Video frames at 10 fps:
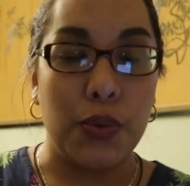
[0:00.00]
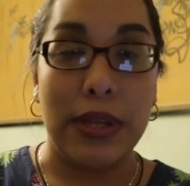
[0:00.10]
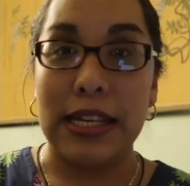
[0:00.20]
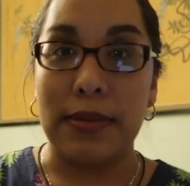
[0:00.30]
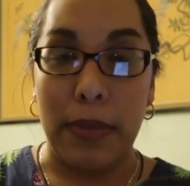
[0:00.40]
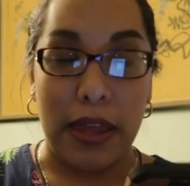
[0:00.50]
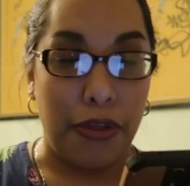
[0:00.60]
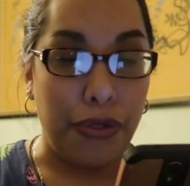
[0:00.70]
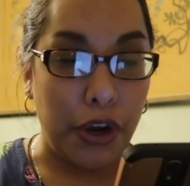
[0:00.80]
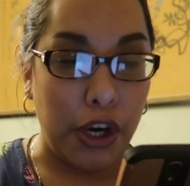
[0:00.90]
to release May
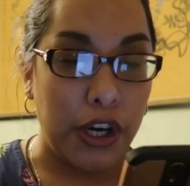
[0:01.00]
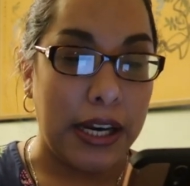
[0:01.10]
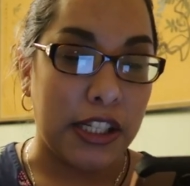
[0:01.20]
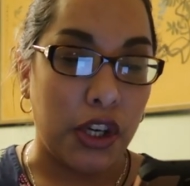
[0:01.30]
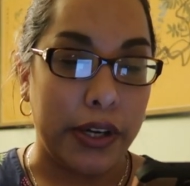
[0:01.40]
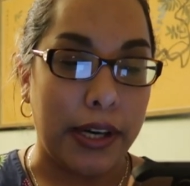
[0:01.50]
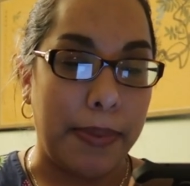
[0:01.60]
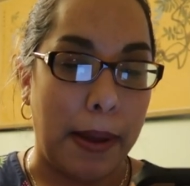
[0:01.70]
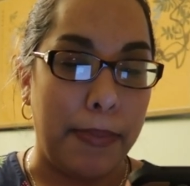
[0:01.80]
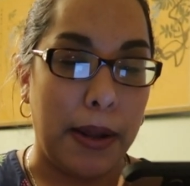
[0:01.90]
the 3rd. It's
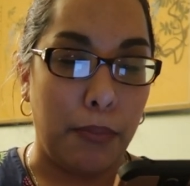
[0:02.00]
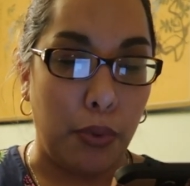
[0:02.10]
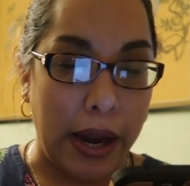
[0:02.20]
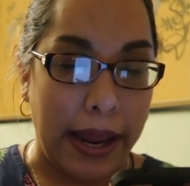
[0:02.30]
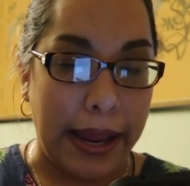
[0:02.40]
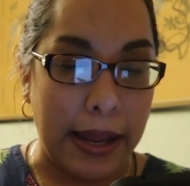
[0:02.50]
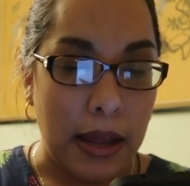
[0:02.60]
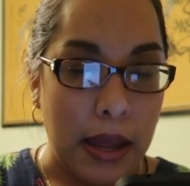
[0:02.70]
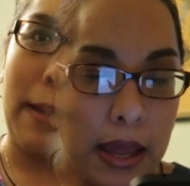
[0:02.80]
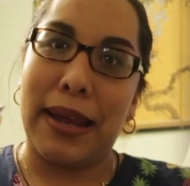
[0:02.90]
directed by Ben Bray.
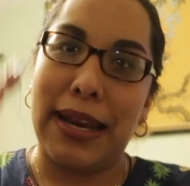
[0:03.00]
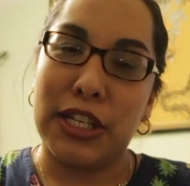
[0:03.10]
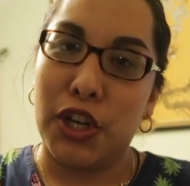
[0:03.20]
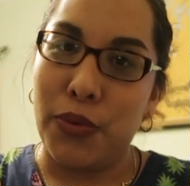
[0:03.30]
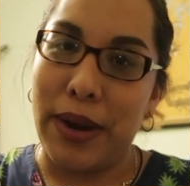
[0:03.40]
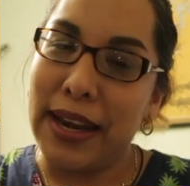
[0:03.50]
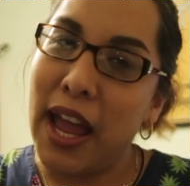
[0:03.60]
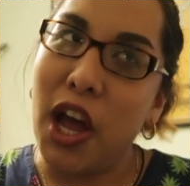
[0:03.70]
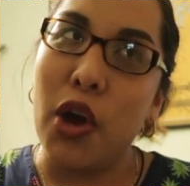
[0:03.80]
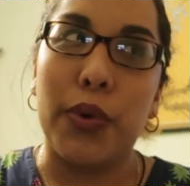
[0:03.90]
I'm gonna tell you right
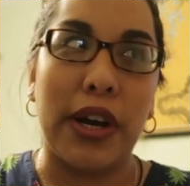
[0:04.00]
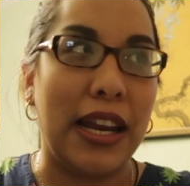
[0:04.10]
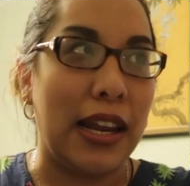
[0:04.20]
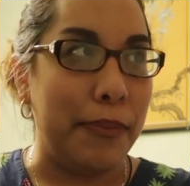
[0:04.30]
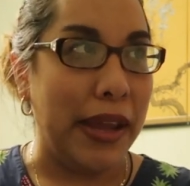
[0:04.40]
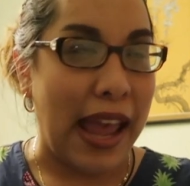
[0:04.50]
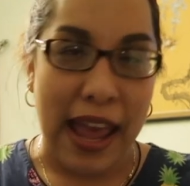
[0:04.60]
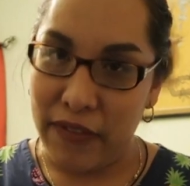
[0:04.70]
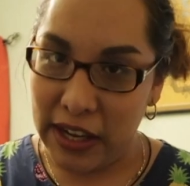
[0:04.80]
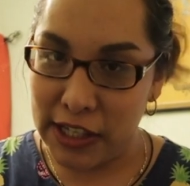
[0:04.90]
now, we're gonna be
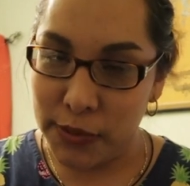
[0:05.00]
having